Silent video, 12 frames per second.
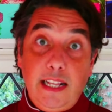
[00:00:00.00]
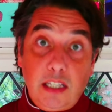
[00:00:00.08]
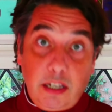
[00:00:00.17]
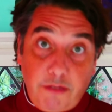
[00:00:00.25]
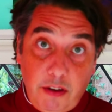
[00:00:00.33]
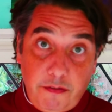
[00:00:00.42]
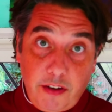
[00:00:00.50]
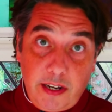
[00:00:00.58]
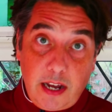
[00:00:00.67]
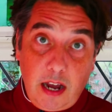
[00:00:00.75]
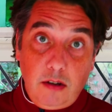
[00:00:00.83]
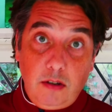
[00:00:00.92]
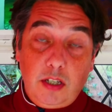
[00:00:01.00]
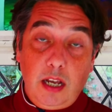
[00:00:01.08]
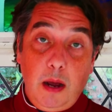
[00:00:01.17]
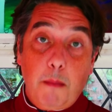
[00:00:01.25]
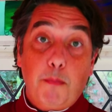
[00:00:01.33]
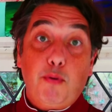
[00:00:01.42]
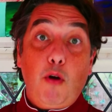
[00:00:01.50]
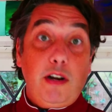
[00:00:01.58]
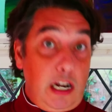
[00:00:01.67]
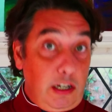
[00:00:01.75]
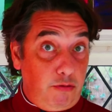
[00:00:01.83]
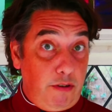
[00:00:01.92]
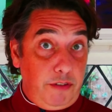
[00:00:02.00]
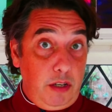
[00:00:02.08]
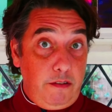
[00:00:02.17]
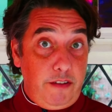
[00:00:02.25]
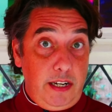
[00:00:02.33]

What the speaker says: interview videos, product review